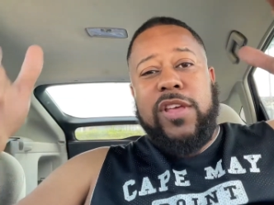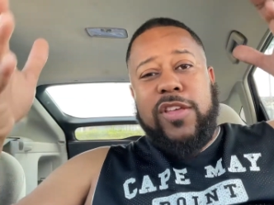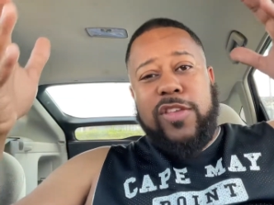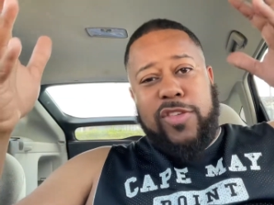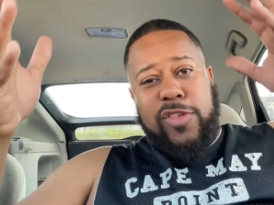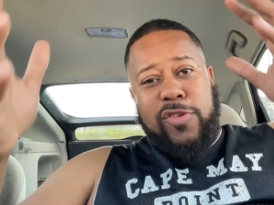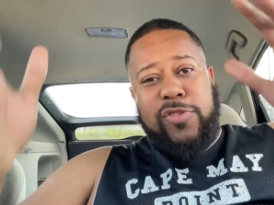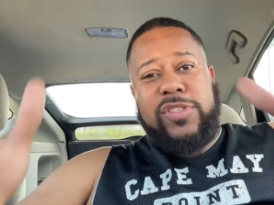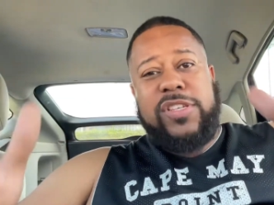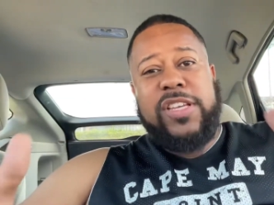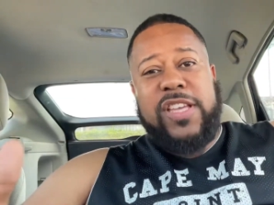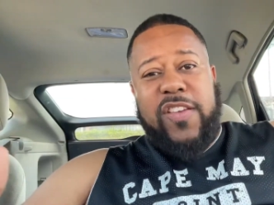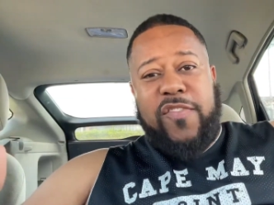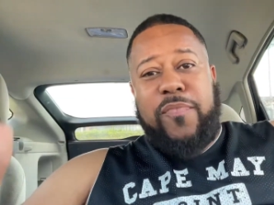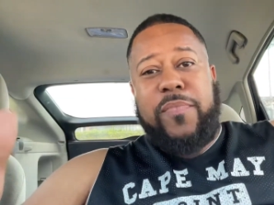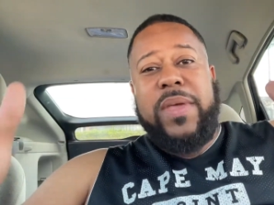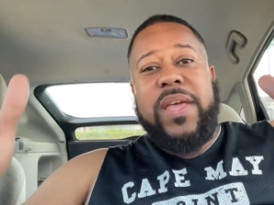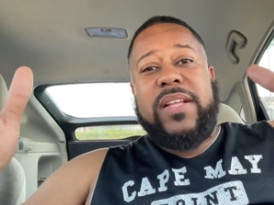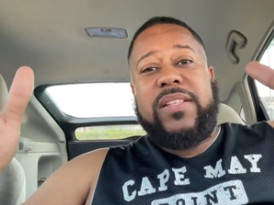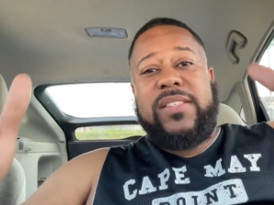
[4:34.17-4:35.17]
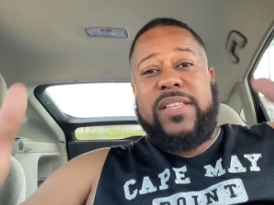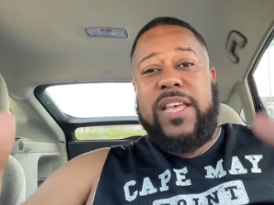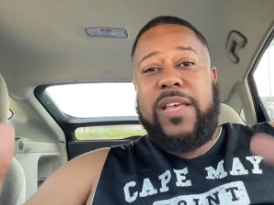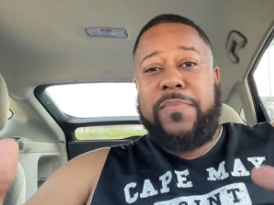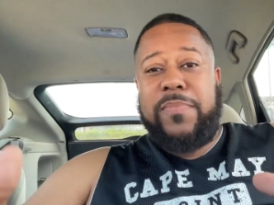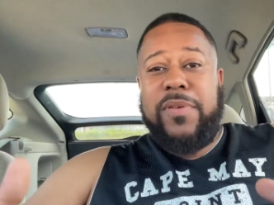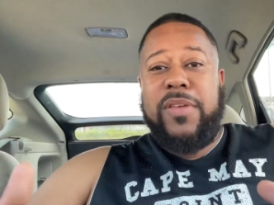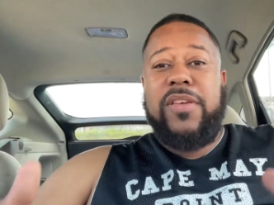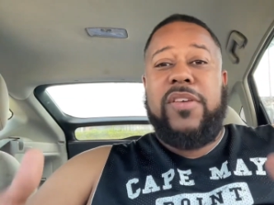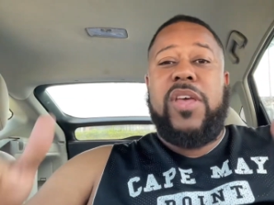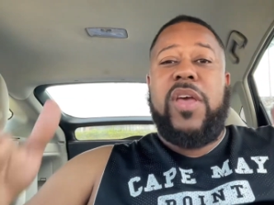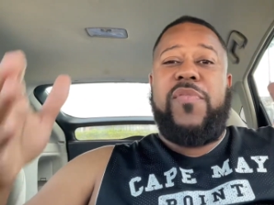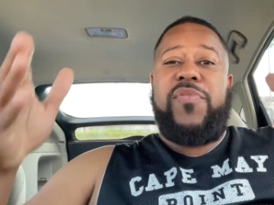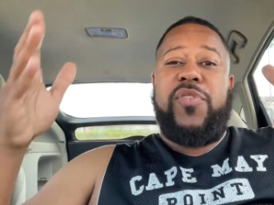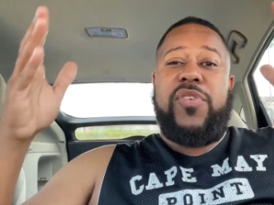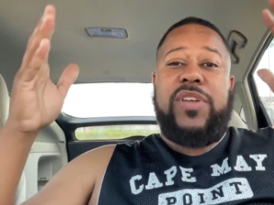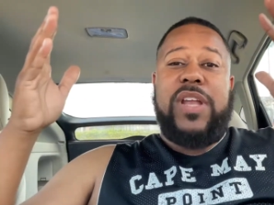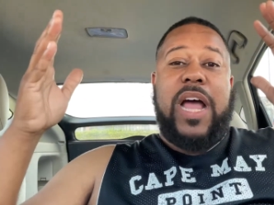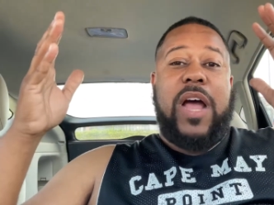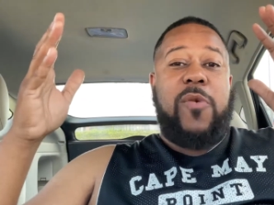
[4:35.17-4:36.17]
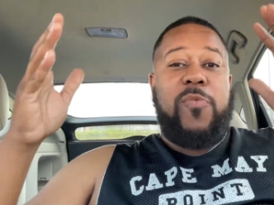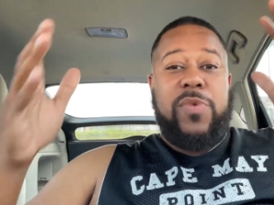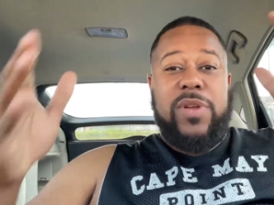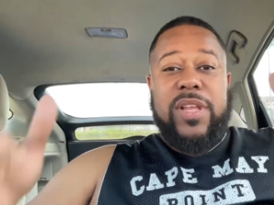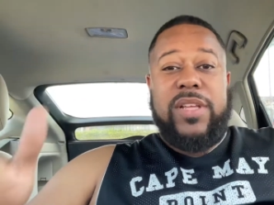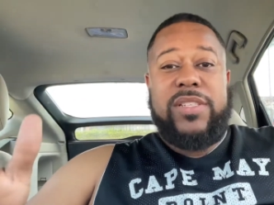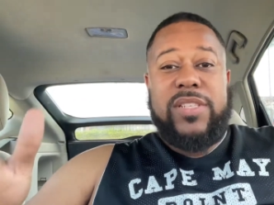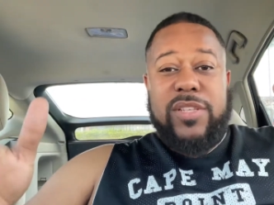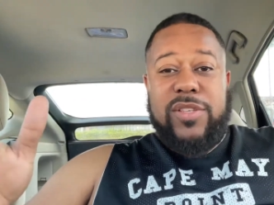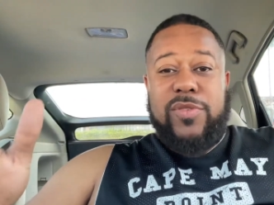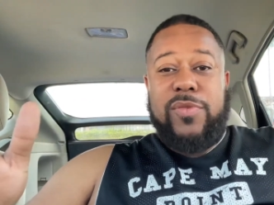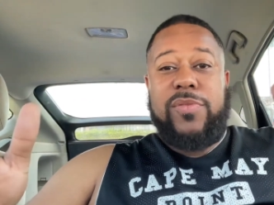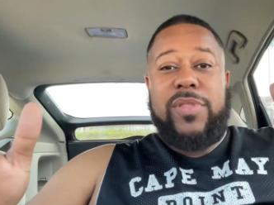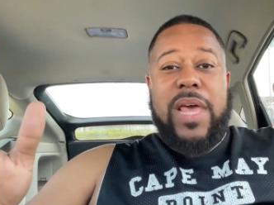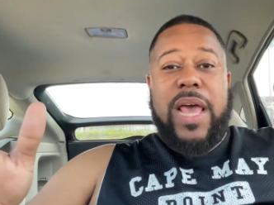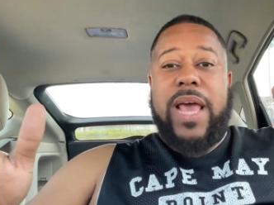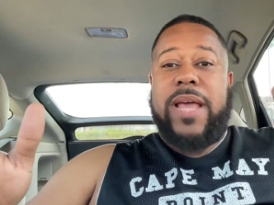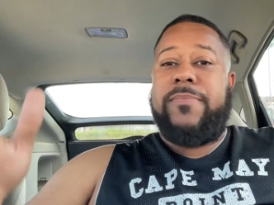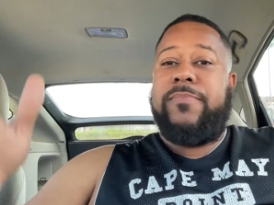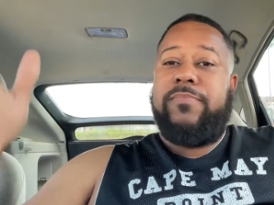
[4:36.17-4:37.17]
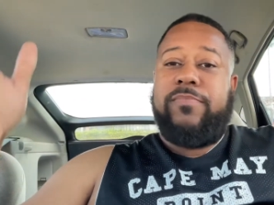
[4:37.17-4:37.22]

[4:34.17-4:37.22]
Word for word: you should give me a tip. If you're not willing to do that,